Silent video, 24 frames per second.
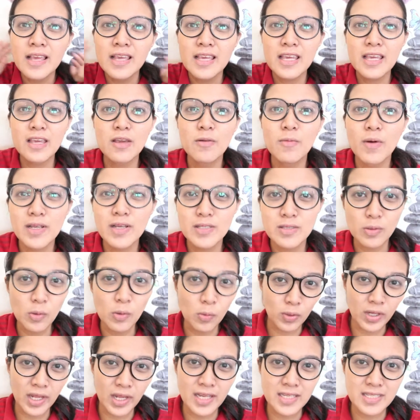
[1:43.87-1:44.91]
iwas
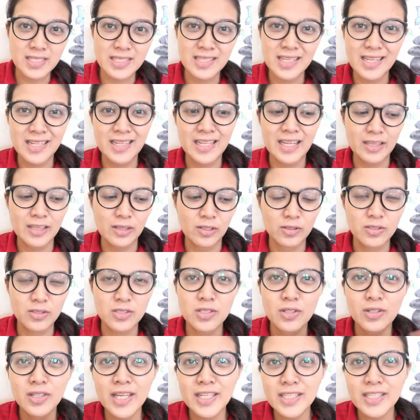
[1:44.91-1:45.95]
hulas din ito.
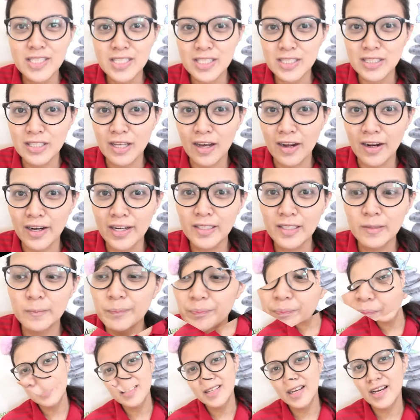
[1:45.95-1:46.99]
So, let's start. Anything
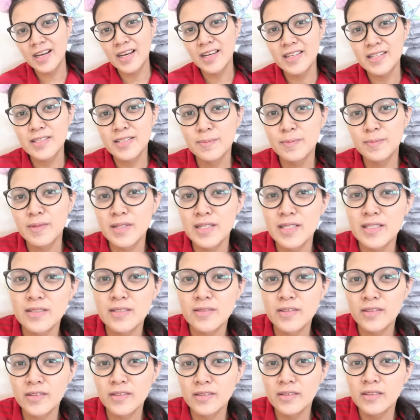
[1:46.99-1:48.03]
else, guys, please
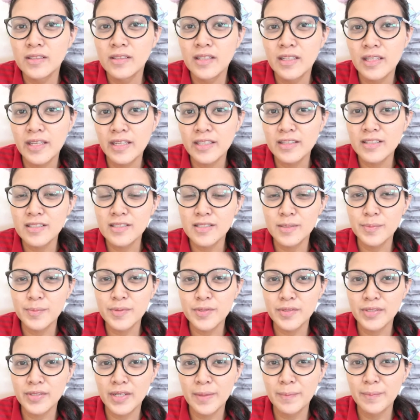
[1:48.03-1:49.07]
click the
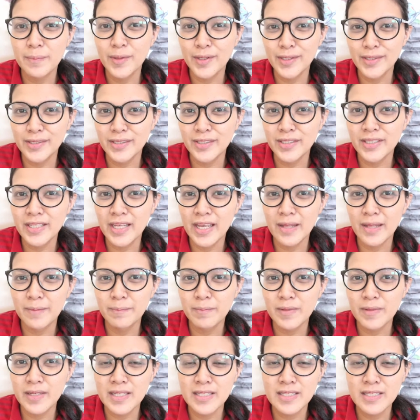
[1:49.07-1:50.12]
subscribe button and
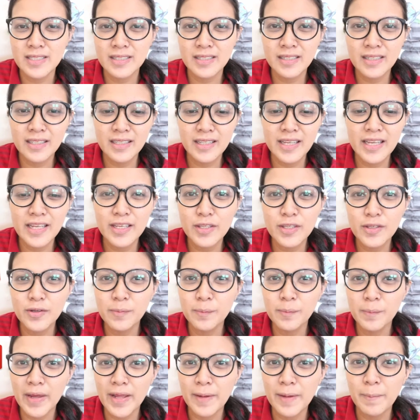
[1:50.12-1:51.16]
please click
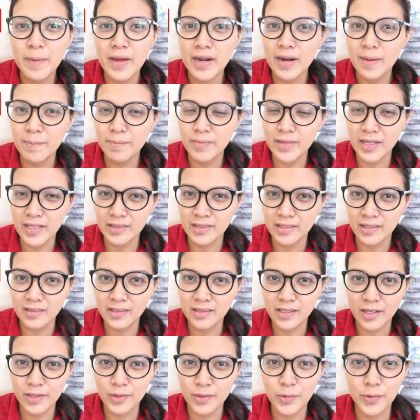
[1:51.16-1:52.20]
yung bell para updated
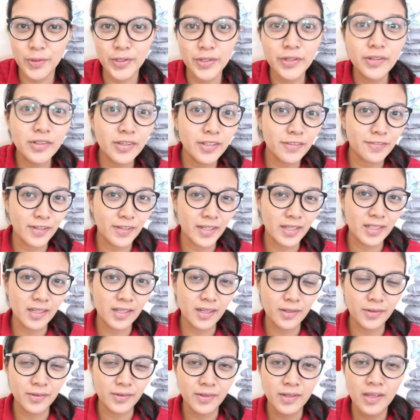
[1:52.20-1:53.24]
kayo or notified
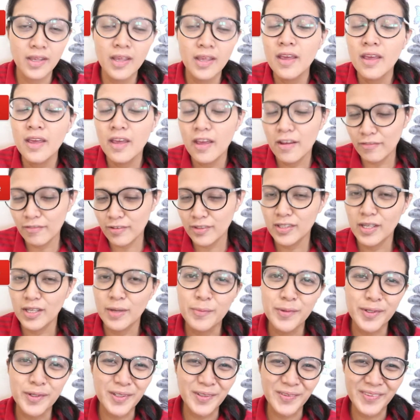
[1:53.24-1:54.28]
kayo every
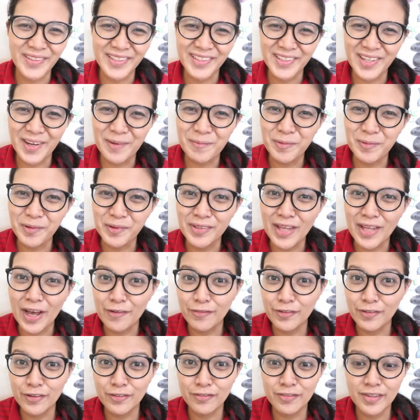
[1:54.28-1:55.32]
time we're going to upload
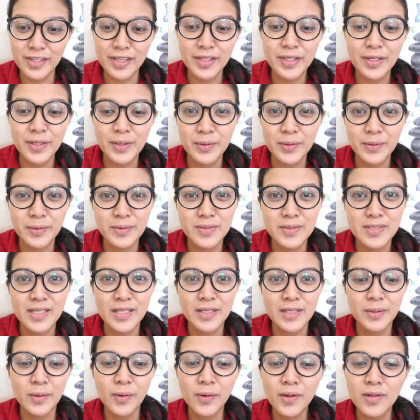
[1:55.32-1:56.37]
our videos.
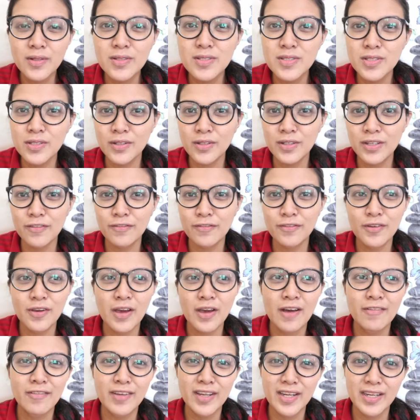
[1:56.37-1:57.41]
And also, if you
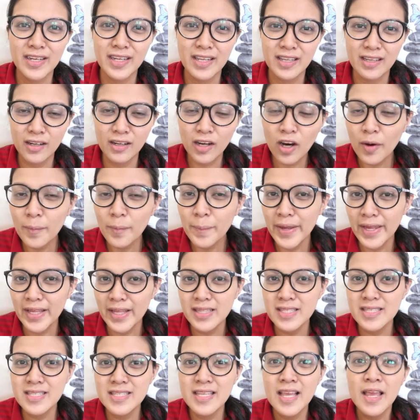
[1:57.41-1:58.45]
have any
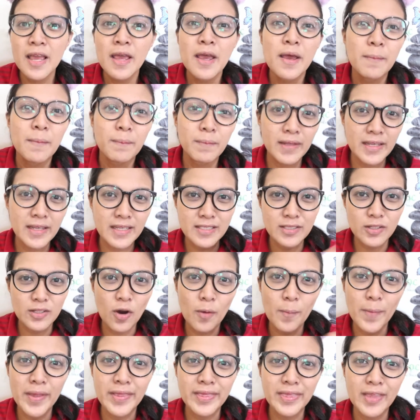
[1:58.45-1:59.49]
comments, please
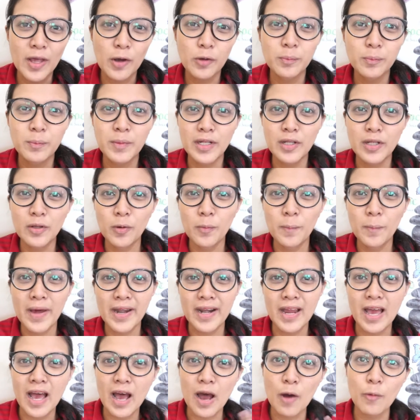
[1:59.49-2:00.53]
comment down below
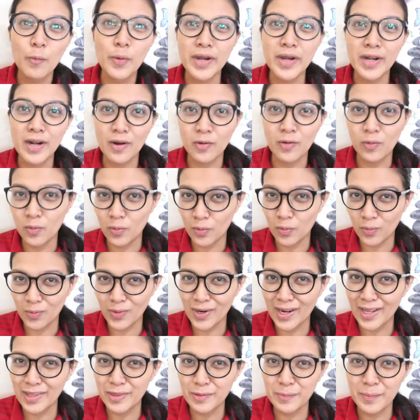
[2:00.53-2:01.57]
para aware ako kung
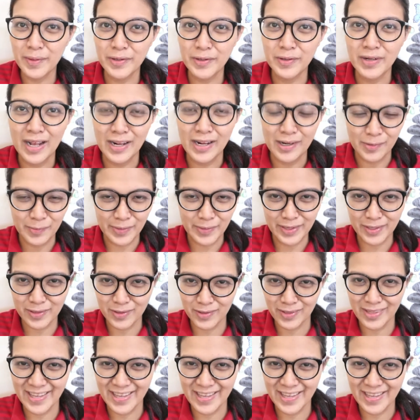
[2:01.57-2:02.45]
ano ba yung gagawin ko